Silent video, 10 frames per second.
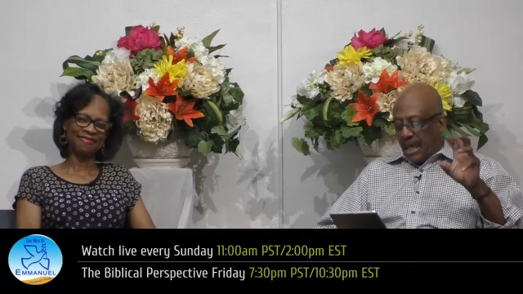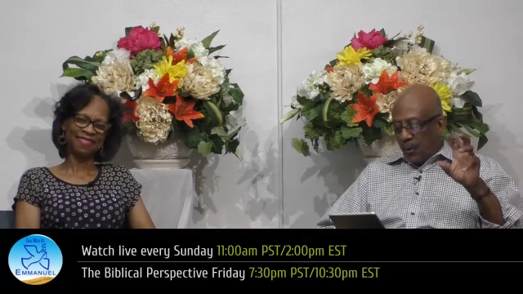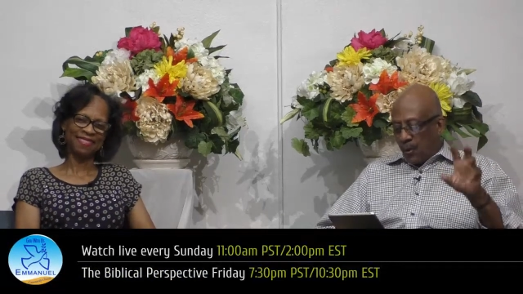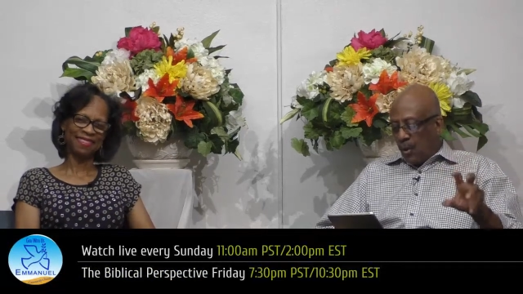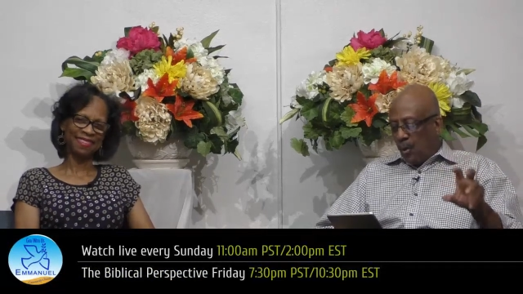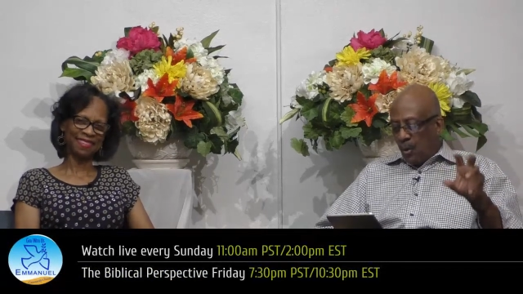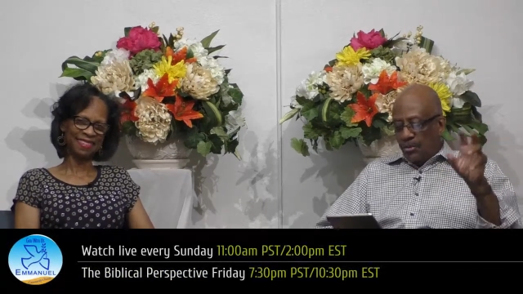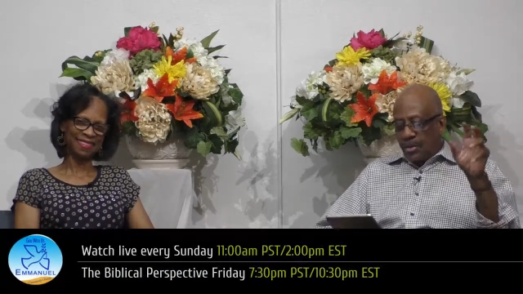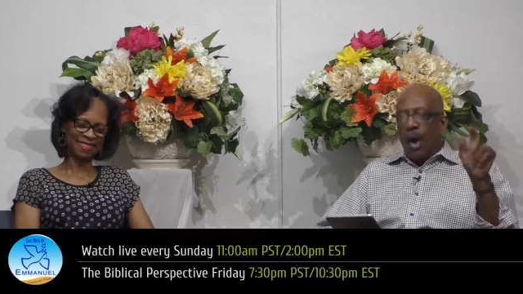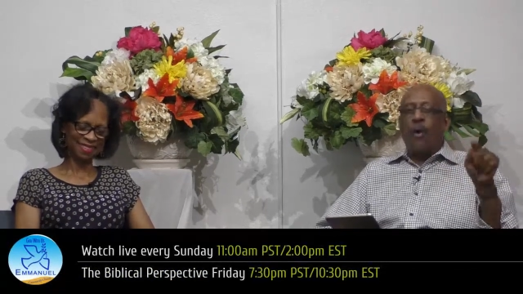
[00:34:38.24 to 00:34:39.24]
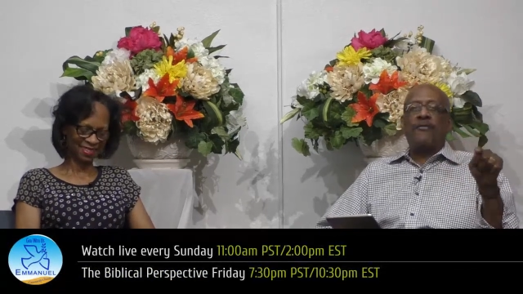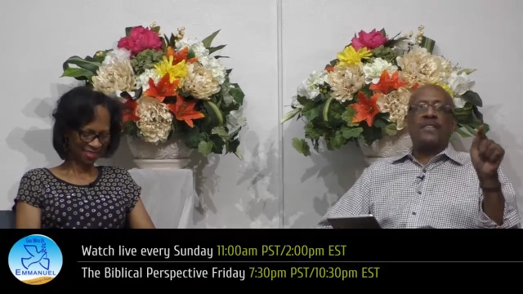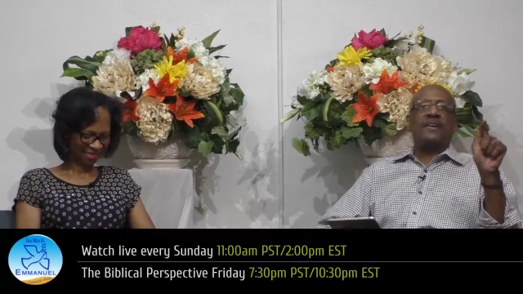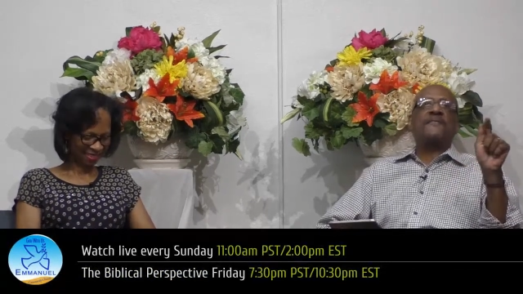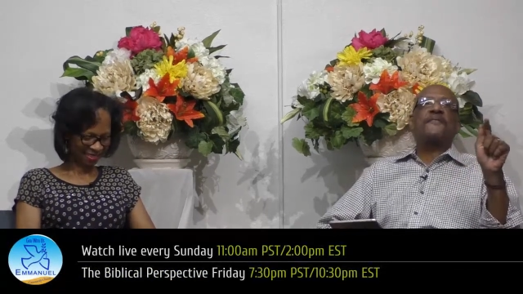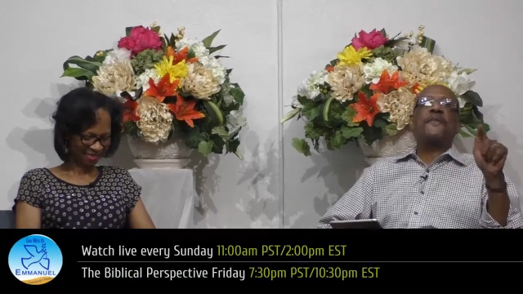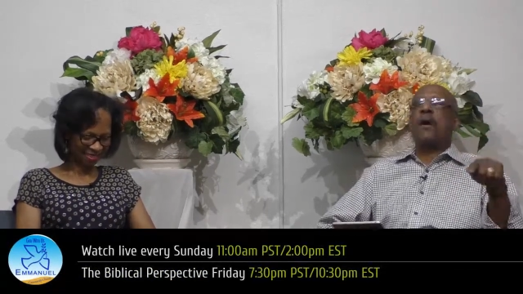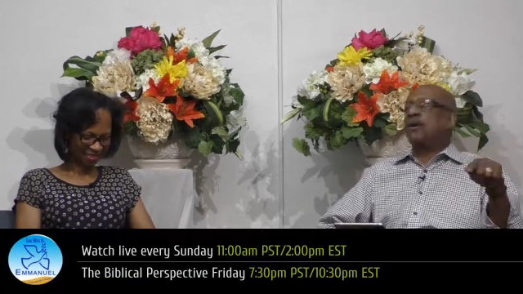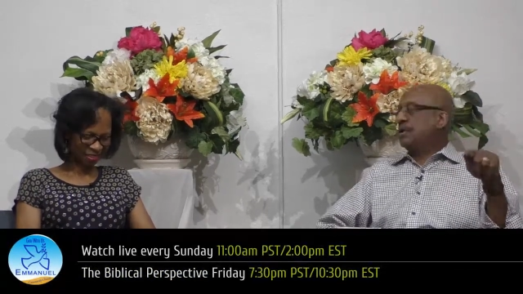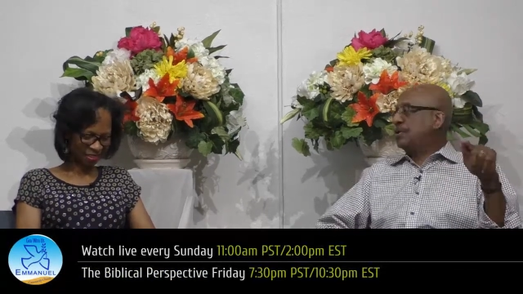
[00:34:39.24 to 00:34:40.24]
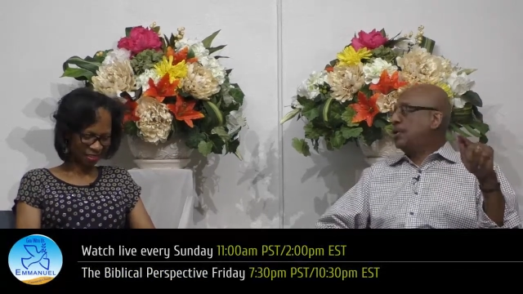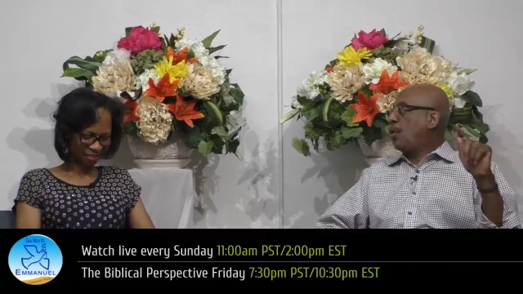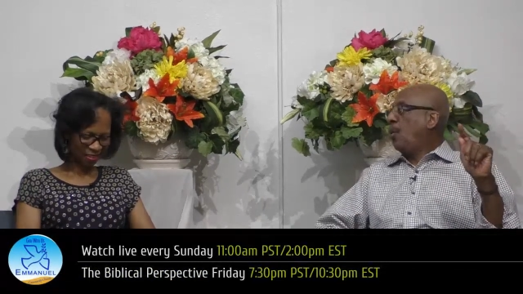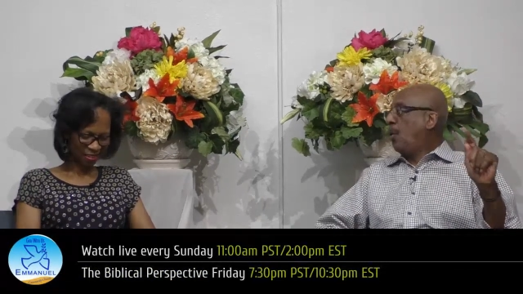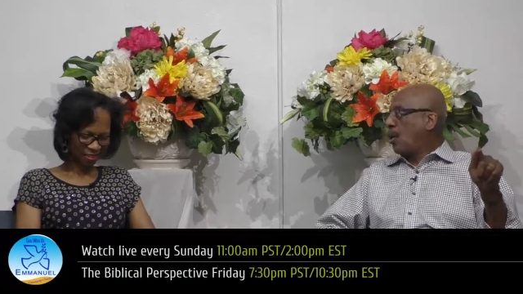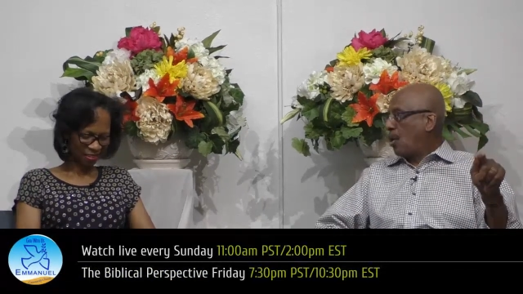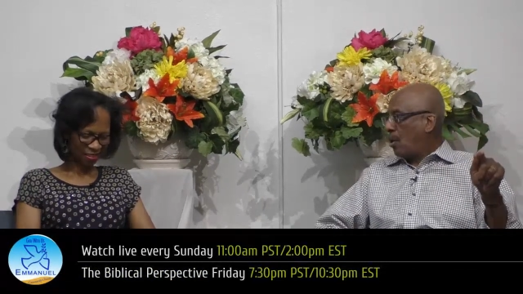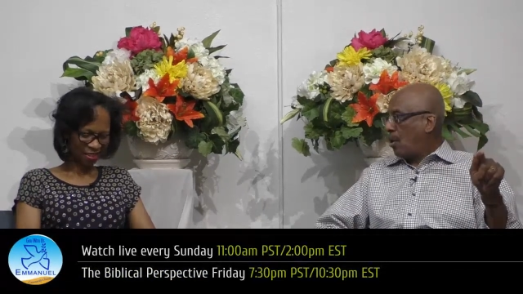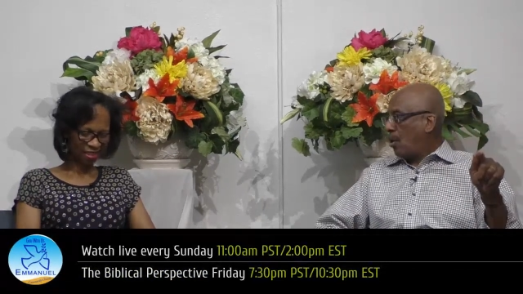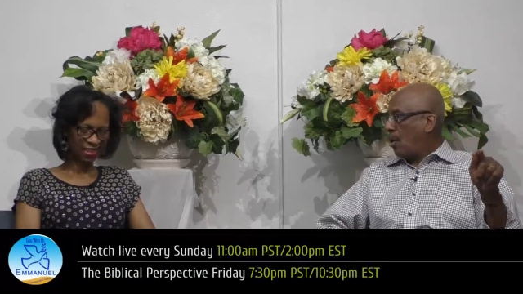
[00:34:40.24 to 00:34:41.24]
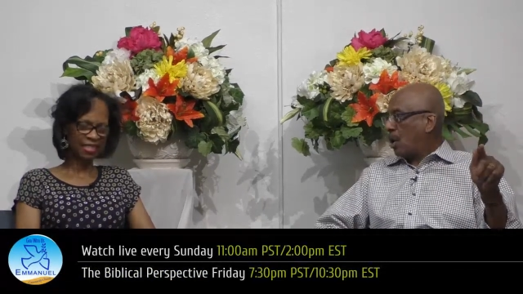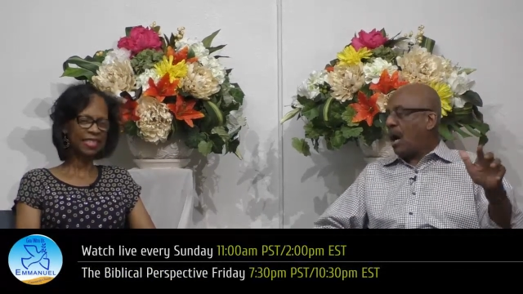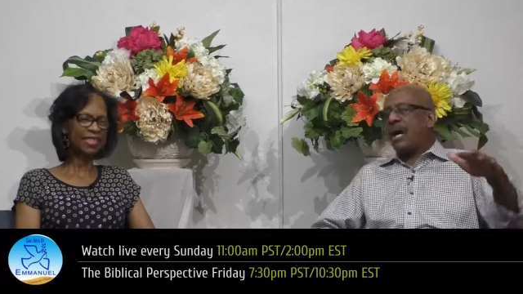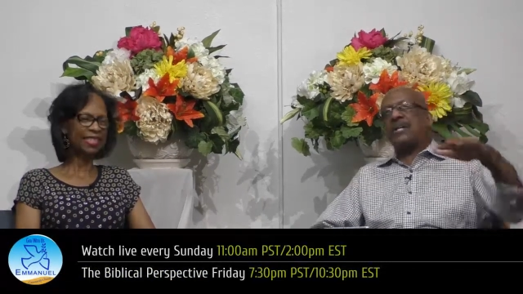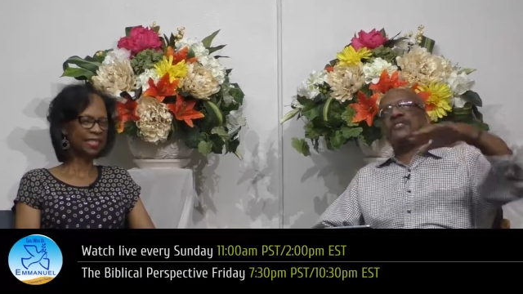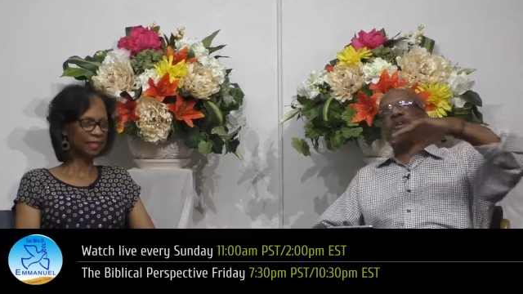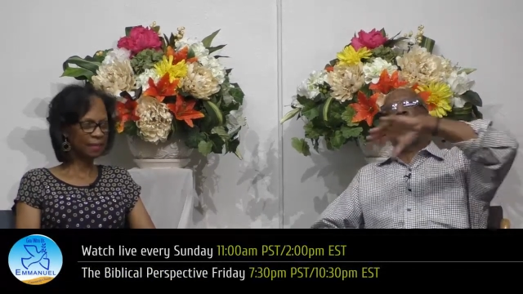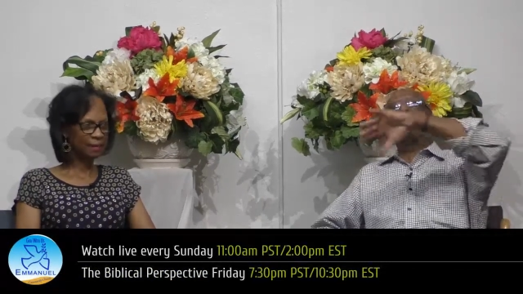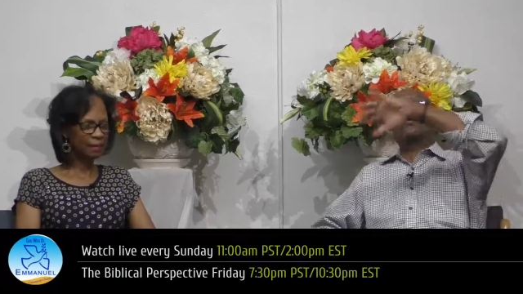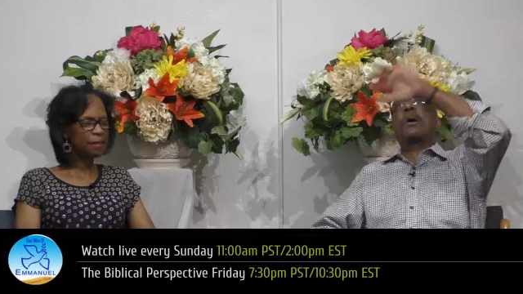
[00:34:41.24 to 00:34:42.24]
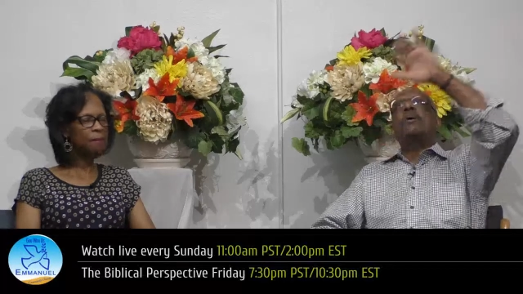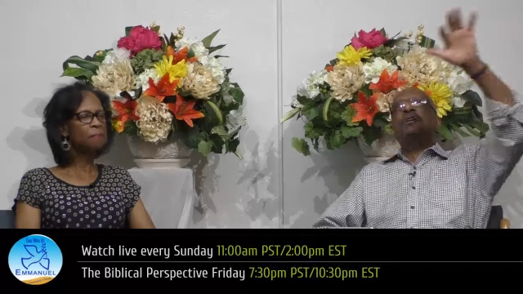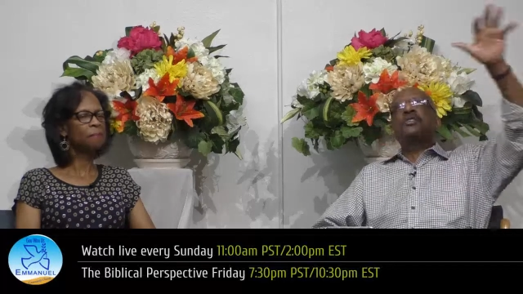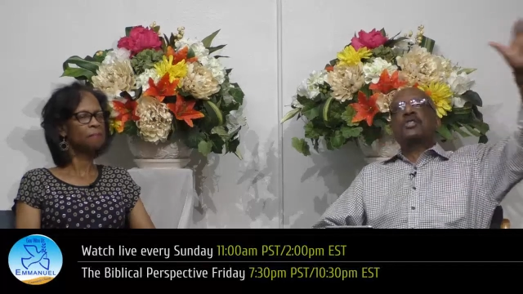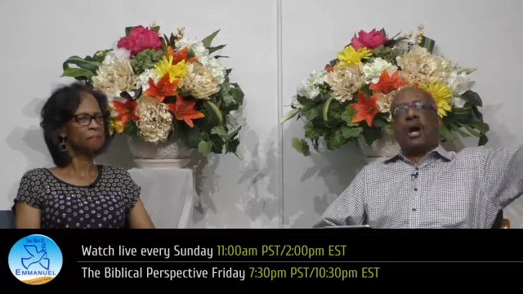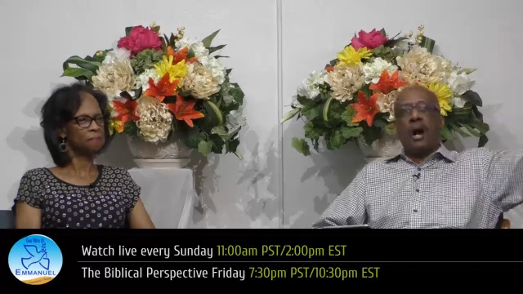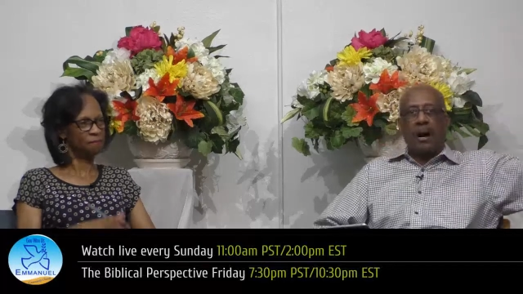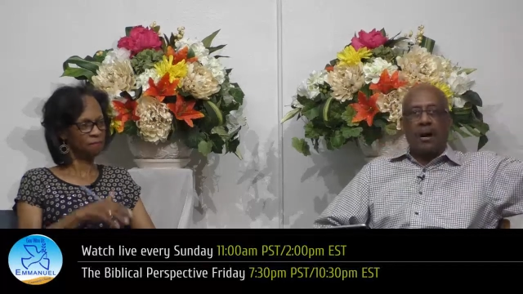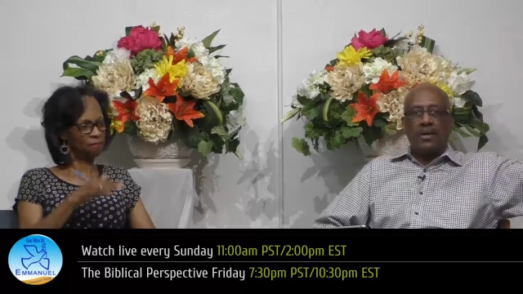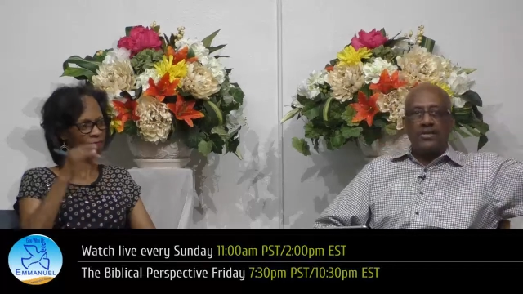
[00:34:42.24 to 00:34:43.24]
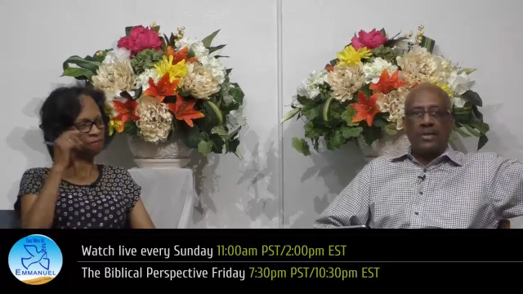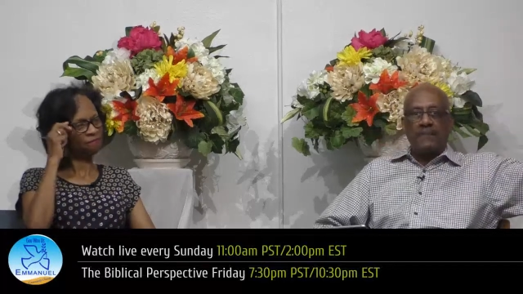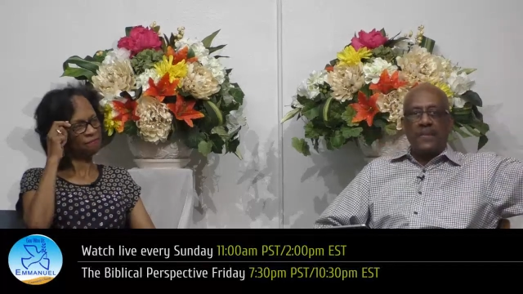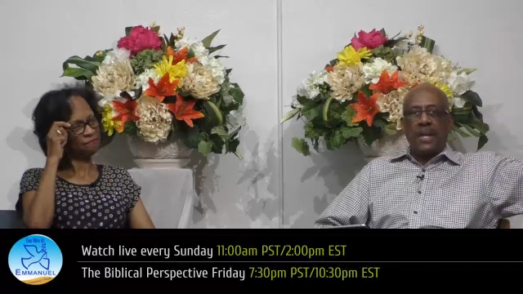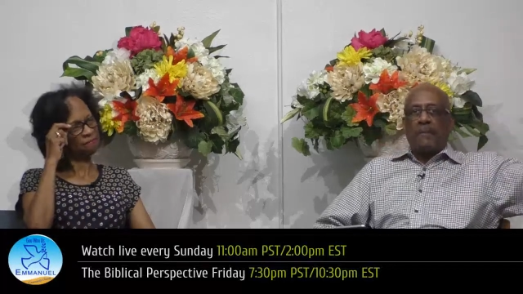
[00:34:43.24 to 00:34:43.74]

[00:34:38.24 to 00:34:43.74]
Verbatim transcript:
Speaker 1: he rules over the fallen world. God is still overall in charge,